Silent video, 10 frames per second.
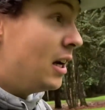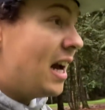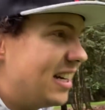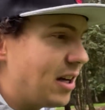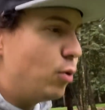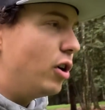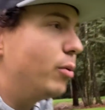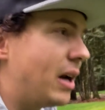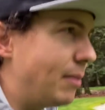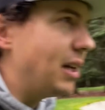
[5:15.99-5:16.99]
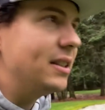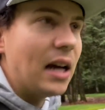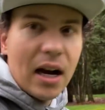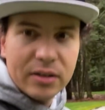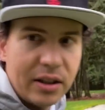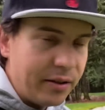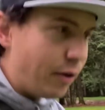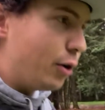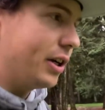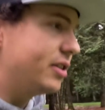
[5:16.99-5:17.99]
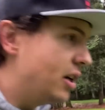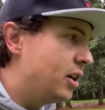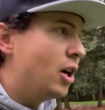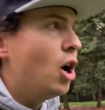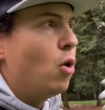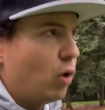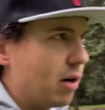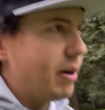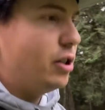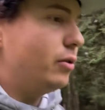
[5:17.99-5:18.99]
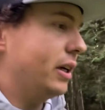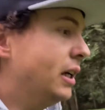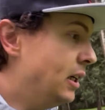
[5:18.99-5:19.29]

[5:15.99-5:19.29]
as I would when I'm like dialed in and focused. What am I doing?